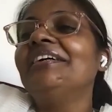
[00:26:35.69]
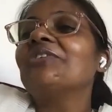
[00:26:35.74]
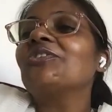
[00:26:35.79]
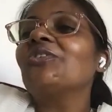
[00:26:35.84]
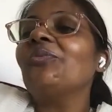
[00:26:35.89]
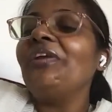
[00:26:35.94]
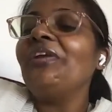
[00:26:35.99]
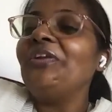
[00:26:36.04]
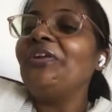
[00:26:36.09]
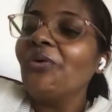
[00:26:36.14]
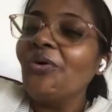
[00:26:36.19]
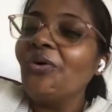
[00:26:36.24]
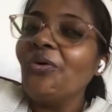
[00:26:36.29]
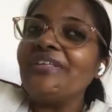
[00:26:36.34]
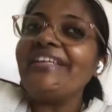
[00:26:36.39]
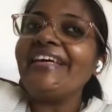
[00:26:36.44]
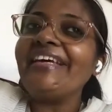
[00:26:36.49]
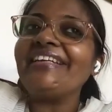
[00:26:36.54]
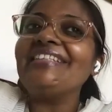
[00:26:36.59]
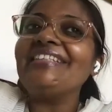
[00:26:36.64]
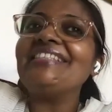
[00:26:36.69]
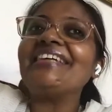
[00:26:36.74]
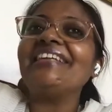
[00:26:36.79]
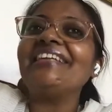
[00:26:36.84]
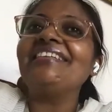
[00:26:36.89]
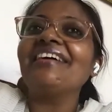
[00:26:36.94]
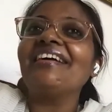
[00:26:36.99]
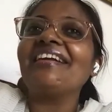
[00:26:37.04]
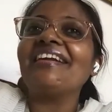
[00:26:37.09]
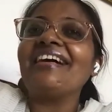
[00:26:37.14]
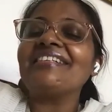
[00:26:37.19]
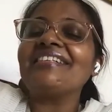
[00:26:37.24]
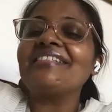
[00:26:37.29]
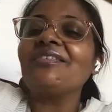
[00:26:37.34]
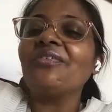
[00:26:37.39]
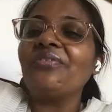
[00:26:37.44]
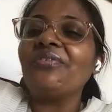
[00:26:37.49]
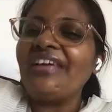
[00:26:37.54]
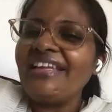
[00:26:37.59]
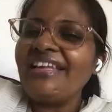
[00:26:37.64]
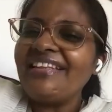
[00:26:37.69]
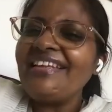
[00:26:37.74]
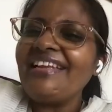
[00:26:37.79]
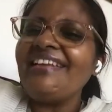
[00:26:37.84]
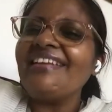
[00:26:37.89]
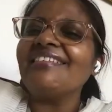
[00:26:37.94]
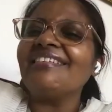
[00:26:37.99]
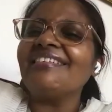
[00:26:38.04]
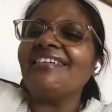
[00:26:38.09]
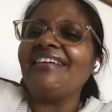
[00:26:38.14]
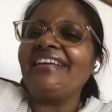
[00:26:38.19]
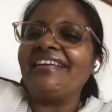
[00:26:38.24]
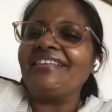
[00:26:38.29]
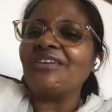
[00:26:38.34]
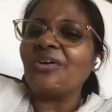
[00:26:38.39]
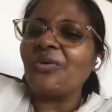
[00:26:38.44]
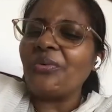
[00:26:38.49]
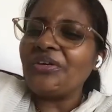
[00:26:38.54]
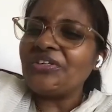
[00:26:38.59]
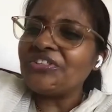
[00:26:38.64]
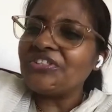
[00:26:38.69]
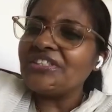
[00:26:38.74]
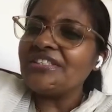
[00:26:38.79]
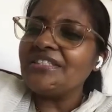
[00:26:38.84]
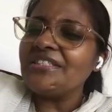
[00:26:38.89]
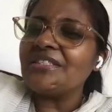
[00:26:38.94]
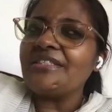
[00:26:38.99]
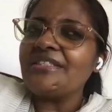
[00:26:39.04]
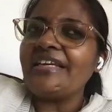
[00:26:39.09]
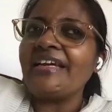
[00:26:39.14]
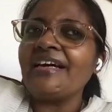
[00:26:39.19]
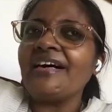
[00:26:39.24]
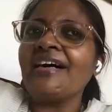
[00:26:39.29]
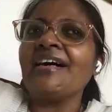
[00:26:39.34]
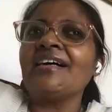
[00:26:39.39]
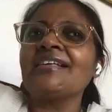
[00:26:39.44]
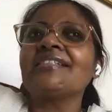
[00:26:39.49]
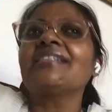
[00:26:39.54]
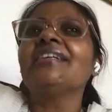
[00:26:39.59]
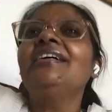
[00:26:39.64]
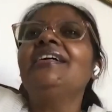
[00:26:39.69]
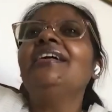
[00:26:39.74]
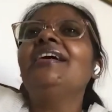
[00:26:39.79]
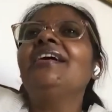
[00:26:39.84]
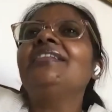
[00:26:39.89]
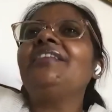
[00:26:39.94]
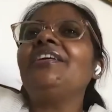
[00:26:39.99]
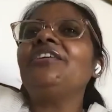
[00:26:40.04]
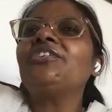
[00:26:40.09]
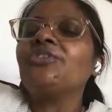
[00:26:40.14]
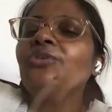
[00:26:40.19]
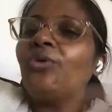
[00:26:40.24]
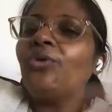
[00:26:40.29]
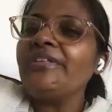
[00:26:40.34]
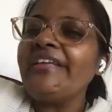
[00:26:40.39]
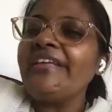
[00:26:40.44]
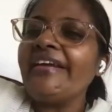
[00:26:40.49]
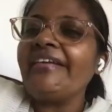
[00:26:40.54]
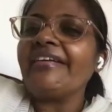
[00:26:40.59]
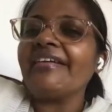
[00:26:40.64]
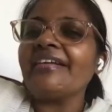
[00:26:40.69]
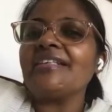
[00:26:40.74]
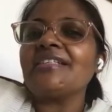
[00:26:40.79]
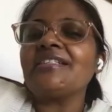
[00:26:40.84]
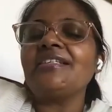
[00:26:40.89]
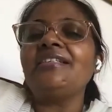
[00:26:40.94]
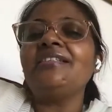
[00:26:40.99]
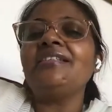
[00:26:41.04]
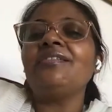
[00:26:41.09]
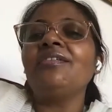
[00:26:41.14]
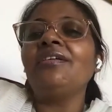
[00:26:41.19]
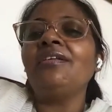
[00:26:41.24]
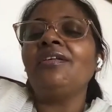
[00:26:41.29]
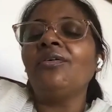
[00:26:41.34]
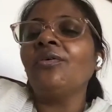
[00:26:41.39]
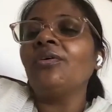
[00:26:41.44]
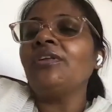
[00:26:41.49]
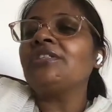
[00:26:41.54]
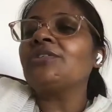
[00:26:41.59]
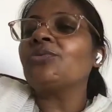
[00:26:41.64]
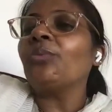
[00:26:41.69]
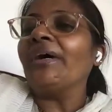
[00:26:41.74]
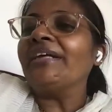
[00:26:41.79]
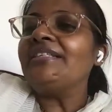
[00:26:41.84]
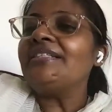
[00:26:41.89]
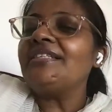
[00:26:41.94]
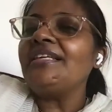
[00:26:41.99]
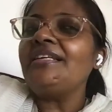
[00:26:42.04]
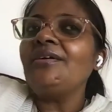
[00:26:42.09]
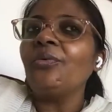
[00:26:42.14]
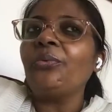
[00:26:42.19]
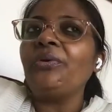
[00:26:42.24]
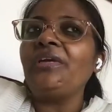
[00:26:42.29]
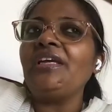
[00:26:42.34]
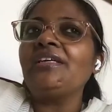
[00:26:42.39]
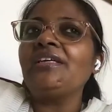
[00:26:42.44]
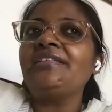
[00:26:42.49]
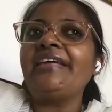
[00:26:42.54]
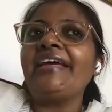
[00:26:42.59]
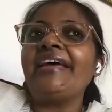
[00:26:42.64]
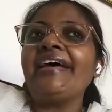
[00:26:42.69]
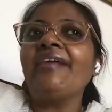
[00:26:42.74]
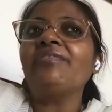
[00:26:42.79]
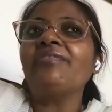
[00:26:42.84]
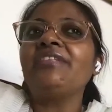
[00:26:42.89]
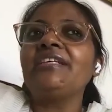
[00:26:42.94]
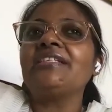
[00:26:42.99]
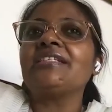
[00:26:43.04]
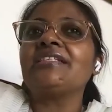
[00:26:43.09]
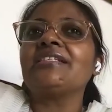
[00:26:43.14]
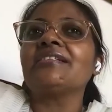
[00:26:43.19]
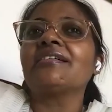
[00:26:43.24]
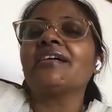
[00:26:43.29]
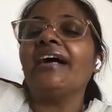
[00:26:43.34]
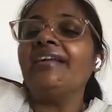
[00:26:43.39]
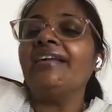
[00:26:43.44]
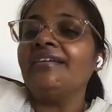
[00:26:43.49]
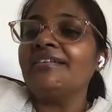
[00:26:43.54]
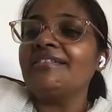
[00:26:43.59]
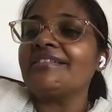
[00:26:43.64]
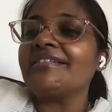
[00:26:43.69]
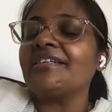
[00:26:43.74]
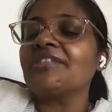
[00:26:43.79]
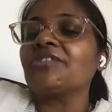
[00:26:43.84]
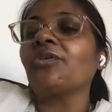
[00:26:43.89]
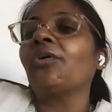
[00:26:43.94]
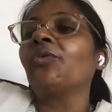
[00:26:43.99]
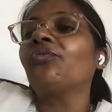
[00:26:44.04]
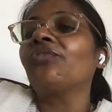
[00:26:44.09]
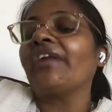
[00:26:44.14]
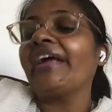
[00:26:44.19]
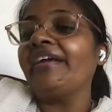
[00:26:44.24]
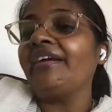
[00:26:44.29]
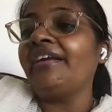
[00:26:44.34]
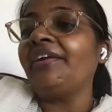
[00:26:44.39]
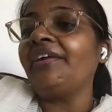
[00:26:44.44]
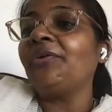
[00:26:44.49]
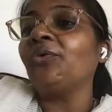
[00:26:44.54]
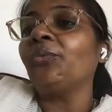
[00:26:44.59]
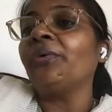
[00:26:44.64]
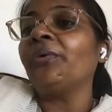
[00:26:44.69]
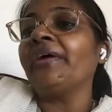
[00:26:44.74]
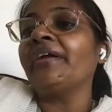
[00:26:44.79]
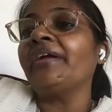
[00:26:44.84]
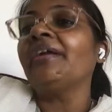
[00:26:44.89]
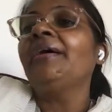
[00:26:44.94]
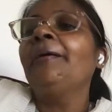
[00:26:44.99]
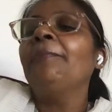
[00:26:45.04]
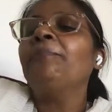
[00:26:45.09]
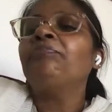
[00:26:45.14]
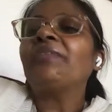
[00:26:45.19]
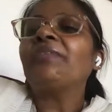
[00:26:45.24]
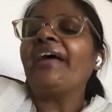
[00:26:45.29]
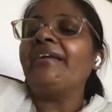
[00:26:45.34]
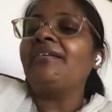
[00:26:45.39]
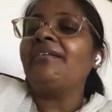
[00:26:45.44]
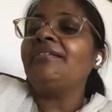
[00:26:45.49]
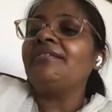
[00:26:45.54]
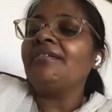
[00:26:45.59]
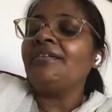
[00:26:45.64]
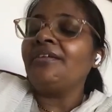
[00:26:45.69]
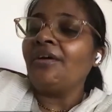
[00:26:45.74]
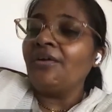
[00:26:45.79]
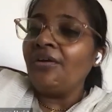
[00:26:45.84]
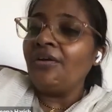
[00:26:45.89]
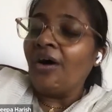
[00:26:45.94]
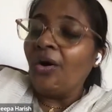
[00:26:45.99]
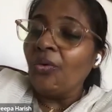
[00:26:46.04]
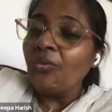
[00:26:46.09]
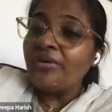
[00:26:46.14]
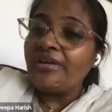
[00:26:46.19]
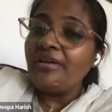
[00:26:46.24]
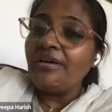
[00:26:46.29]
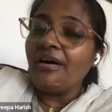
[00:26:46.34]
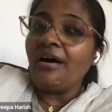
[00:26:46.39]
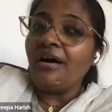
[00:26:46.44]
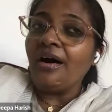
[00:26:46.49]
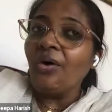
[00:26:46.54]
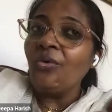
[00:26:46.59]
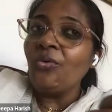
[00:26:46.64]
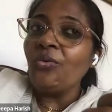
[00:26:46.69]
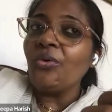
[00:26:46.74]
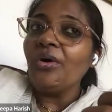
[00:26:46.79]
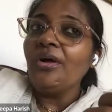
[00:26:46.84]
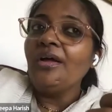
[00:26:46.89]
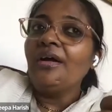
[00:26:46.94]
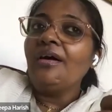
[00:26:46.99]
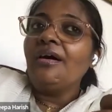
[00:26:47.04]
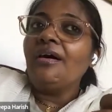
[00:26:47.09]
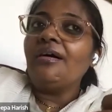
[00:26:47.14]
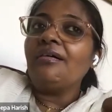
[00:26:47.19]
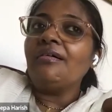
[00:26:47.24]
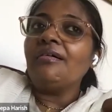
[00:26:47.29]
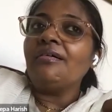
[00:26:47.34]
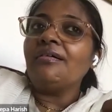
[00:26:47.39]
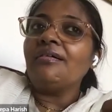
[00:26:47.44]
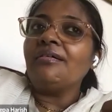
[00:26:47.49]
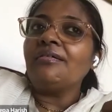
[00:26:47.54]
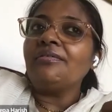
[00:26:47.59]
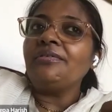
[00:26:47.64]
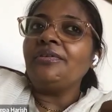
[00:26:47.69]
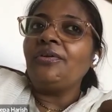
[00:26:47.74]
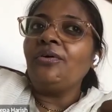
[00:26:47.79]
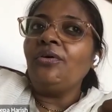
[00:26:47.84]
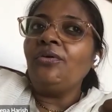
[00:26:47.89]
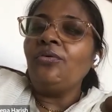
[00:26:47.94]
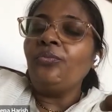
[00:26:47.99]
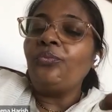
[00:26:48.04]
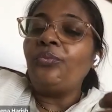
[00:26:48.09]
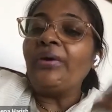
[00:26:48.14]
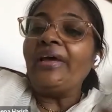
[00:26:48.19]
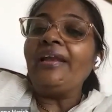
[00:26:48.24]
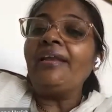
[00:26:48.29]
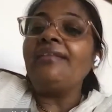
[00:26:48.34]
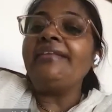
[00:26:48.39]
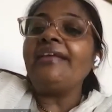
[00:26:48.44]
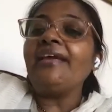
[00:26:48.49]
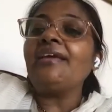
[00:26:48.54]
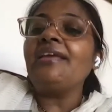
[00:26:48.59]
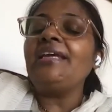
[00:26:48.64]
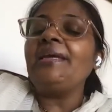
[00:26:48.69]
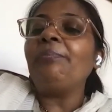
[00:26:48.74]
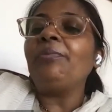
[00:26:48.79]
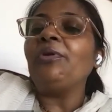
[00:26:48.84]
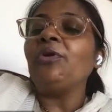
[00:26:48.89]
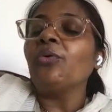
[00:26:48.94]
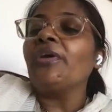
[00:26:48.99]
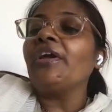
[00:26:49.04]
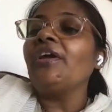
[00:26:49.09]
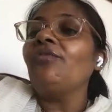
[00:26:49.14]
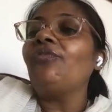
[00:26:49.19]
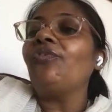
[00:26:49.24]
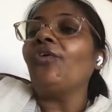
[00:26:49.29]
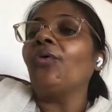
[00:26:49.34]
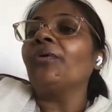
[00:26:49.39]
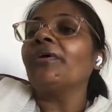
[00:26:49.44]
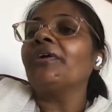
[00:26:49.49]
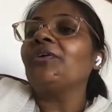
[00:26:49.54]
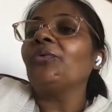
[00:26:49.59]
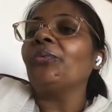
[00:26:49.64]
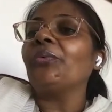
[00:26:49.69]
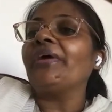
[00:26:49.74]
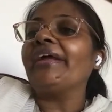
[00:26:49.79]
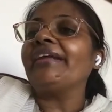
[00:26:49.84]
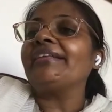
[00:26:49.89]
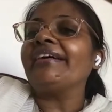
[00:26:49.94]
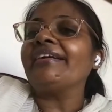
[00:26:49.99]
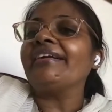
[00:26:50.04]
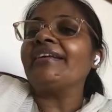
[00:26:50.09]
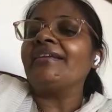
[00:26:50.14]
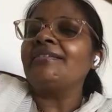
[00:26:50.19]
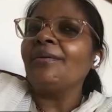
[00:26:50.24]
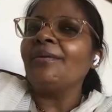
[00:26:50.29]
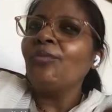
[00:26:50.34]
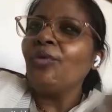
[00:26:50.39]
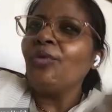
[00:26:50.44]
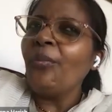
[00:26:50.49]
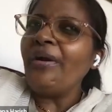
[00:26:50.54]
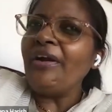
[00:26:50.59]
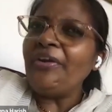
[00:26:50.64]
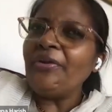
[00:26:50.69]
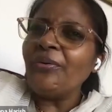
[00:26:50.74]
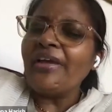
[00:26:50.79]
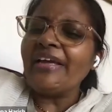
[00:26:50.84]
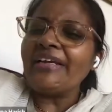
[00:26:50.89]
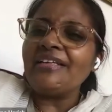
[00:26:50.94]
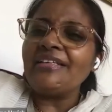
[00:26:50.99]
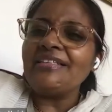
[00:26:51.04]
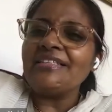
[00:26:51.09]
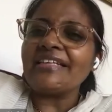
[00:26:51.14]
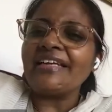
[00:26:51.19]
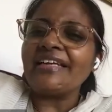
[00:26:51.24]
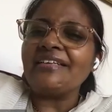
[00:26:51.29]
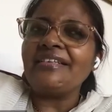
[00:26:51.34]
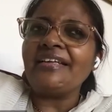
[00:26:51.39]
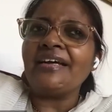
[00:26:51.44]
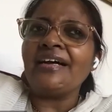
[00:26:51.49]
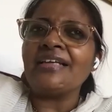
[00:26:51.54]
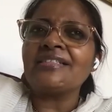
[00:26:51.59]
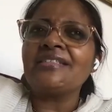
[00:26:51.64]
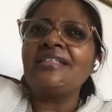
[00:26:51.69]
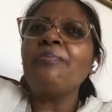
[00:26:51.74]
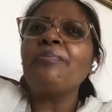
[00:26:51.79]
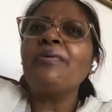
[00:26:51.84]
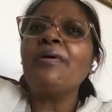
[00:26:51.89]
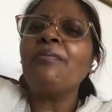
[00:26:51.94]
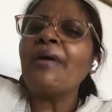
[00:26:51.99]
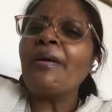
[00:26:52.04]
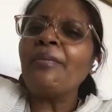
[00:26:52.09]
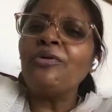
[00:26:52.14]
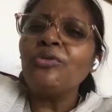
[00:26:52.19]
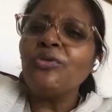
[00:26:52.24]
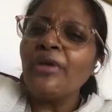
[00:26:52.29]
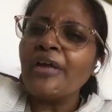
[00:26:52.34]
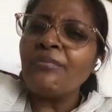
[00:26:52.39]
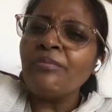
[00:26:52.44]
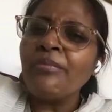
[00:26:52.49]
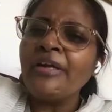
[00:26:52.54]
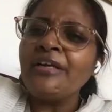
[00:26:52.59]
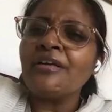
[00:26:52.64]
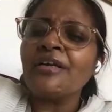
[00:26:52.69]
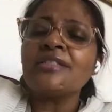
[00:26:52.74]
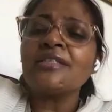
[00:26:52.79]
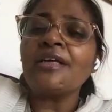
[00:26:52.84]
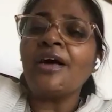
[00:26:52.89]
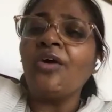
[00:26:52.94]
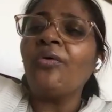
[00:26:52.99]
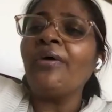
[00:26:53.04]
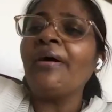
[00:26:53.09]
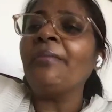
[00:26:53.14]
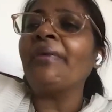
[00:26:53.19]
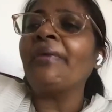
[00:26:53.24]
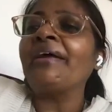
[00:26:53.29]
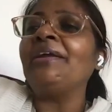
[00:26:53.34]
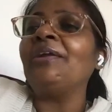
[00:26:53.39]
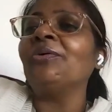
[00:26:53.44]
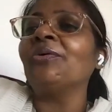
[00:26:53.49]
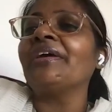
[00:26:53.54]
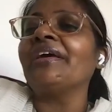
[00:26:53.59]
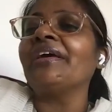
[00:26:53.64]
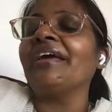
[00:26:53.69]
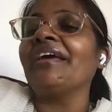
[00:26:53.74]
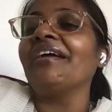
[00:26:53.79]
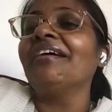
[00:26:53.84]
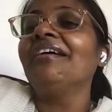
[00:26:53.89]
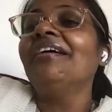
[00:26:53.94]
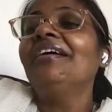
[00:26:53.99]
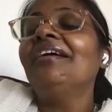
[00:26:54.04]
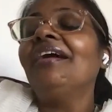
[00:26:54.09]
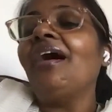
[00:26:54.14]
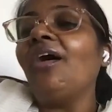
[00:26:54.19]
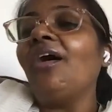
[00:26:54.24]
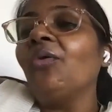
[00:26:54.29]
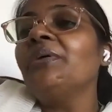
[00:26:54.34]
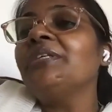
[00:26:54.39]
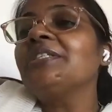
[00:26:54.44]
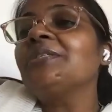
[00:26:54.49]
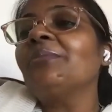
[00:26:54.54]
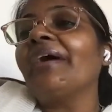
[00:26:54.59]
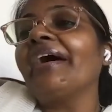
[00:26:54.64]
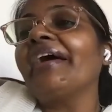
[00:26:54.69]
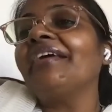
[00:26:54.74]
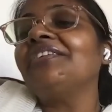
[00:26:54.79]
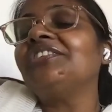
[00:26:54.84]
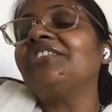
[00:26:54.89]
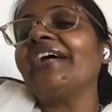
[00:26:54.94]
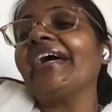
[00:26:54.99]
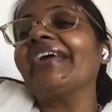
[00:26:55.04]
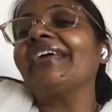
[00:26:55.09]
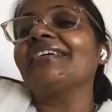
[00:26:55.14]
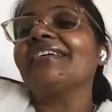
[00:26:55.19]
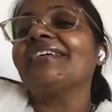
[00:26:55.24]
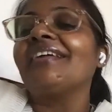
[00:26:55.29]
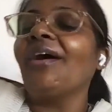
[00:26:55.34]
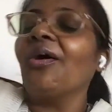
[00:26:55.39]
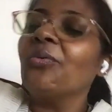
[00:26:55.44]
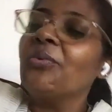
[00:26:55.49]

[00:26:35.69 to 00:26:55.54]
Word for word: So when you go there inside the class, the way they learn and the questions they ask, they show their dress. In, you know, it's once in a week, they have this color dress on Friday to wear. And you know how, how, Uh, you know, well, they keep looking forward to wear that. And the moment you get inside, they ask, Deepa ma'am, look at my dress. How am I looking? How is my jacket?